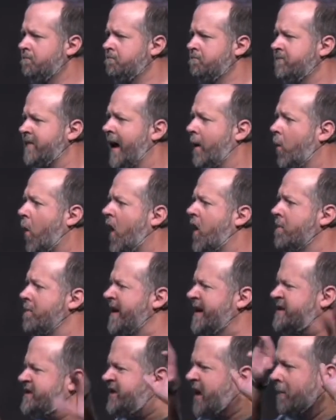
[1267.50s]
That word
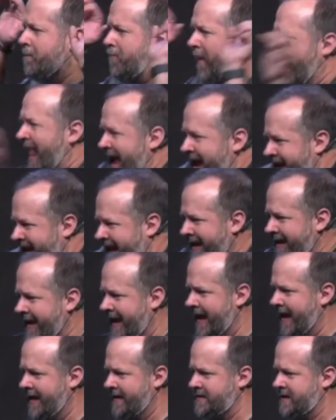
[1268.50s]
means to blanket
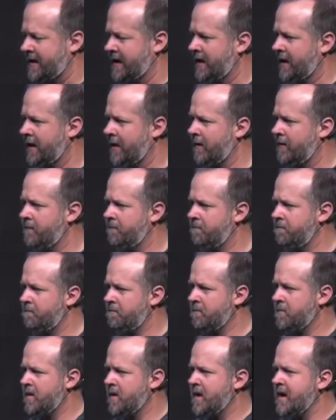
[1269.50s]
it,
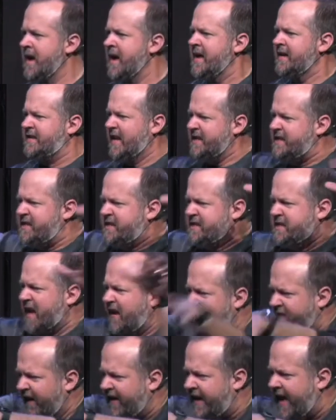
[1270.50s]
to
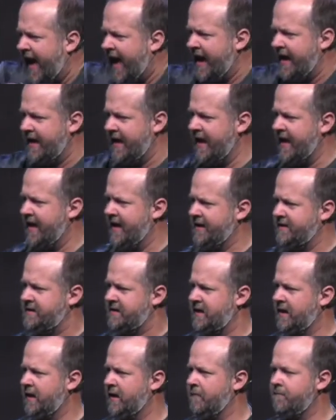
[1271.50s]
suffocate it.
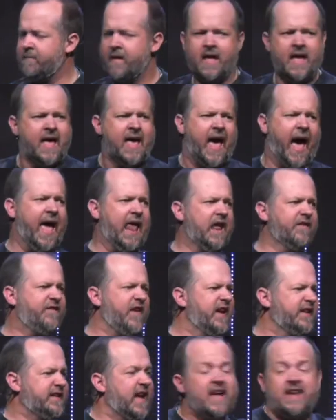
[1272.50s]
And if
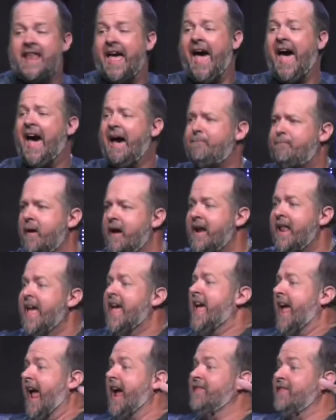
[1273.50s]
it doesn't happen
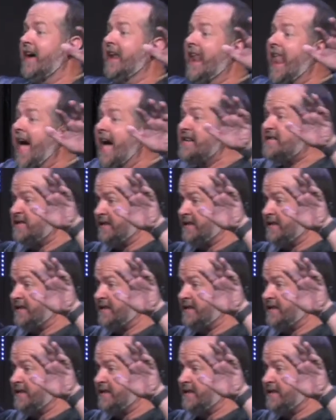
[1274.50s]
in the last